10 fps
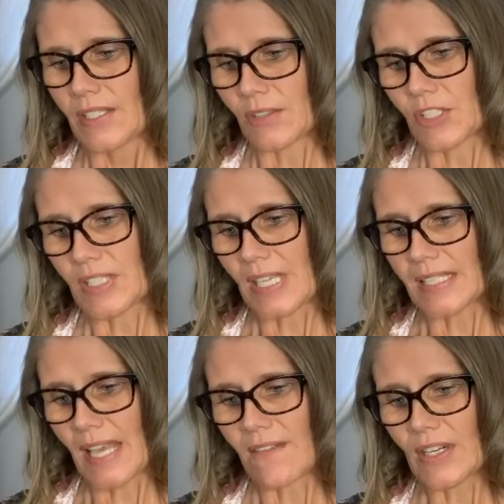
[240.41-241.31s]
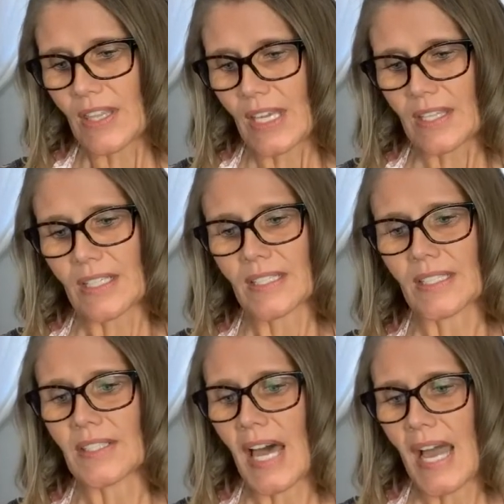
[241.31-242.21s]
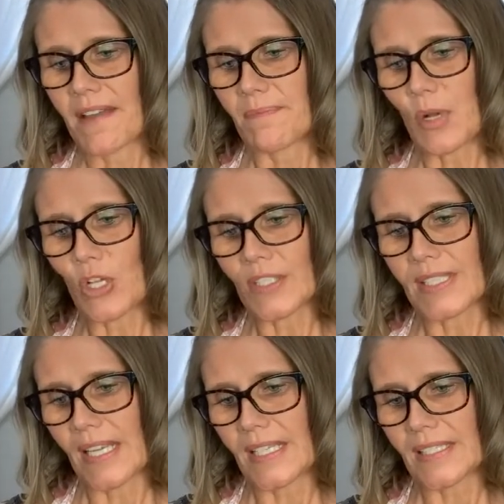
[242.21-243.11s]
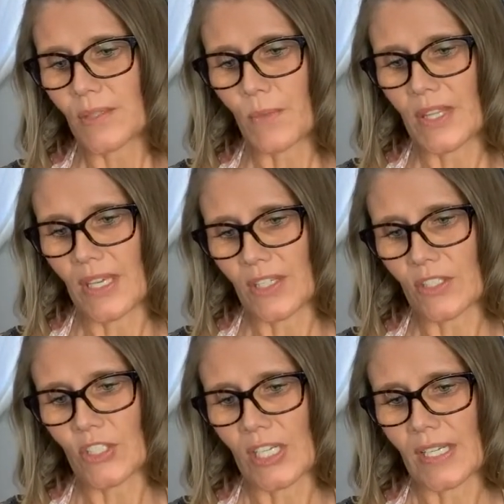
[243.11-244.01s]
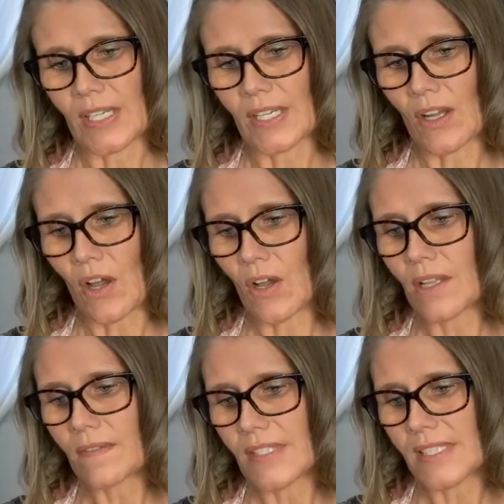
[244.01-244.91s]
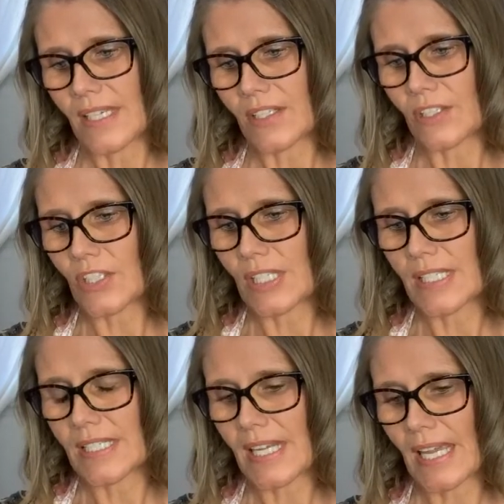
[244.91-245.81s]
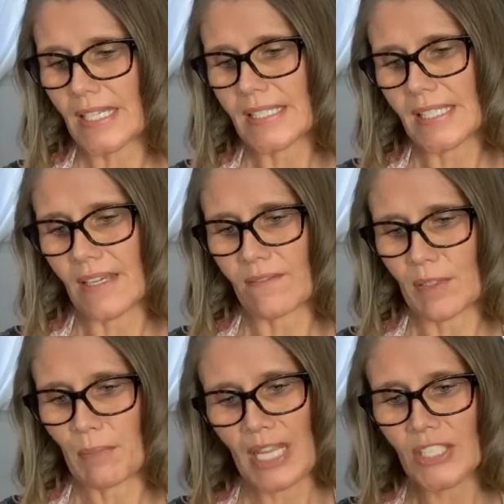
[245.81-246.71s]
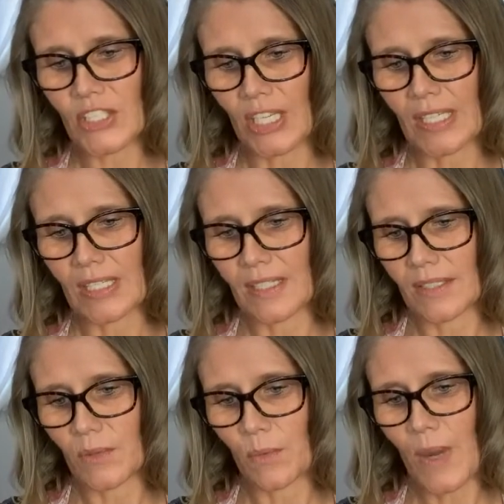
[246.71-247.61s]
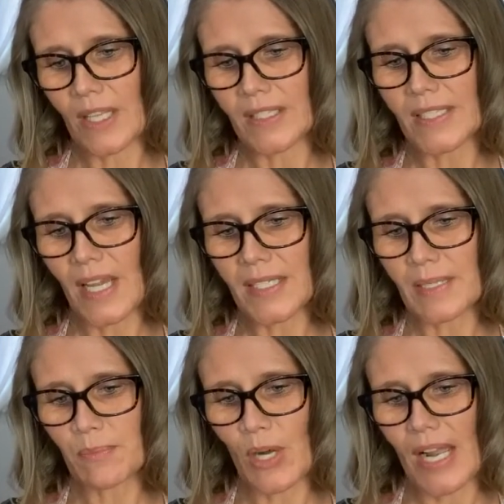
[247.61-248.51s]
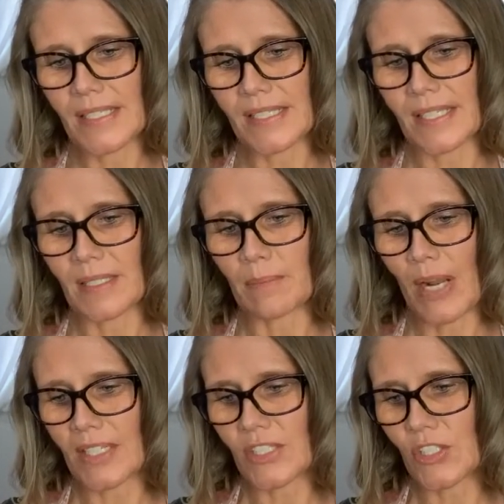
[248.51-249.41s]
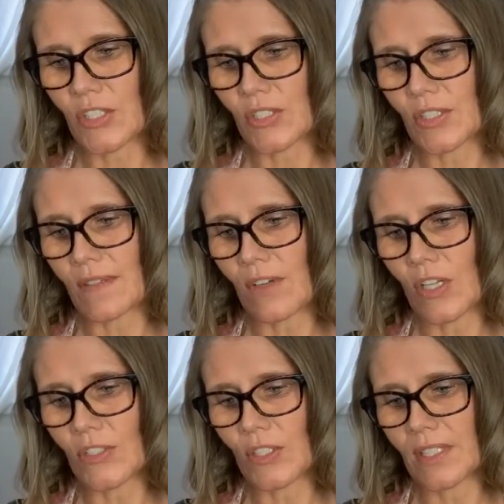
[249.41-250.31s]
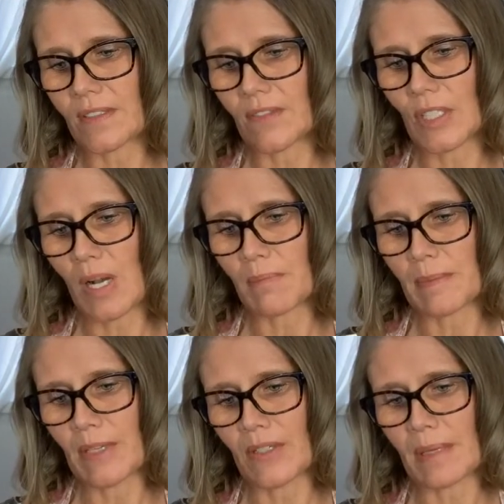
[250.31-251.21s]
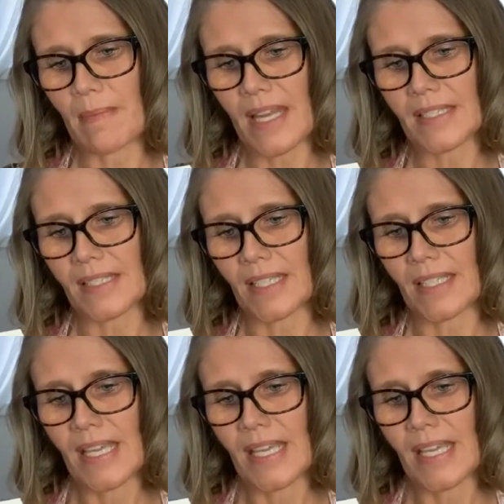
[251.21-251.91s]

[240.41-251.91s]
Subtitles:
she says, everything that is alive pulsates with energy, and all of this energy contains information. While it's not surprising that practitioners of alternative or complementary medicine